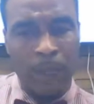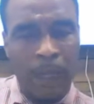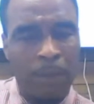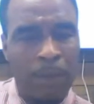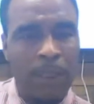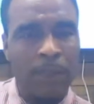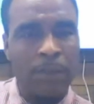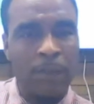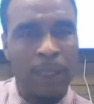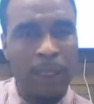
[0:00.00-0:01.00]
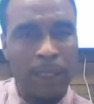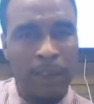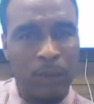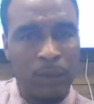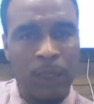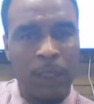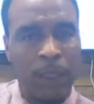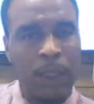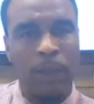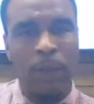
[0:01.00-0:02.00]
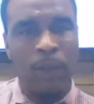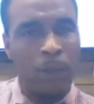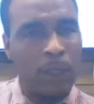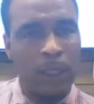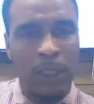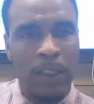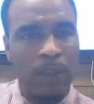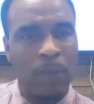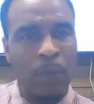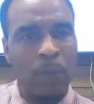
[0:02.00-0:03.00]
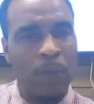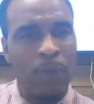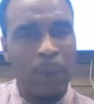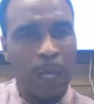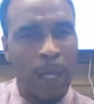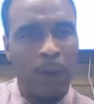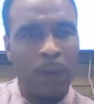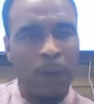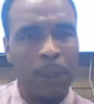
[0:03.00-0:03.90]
that piece of me that's really want to get into more of empowering